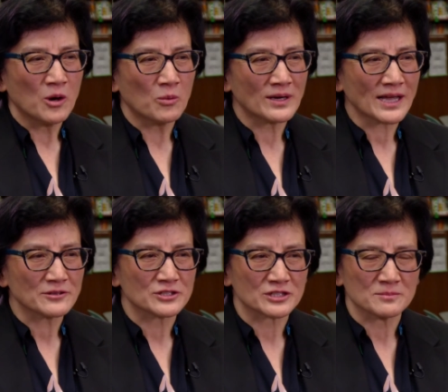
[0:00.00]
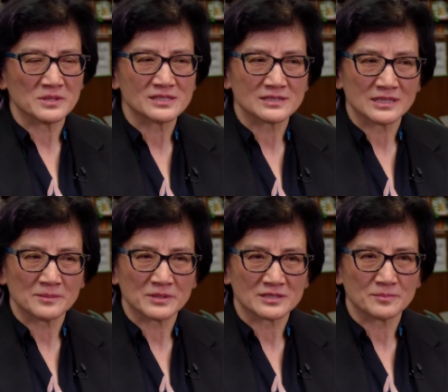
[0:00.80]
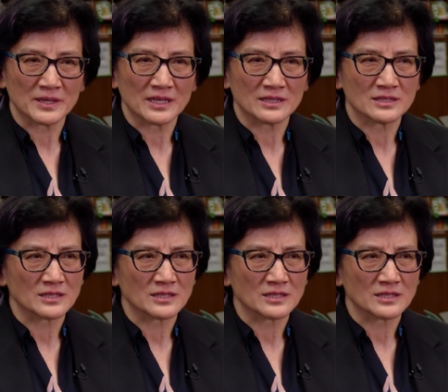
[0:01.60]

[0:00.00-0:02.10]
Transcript: what language is Miss Lee speaking?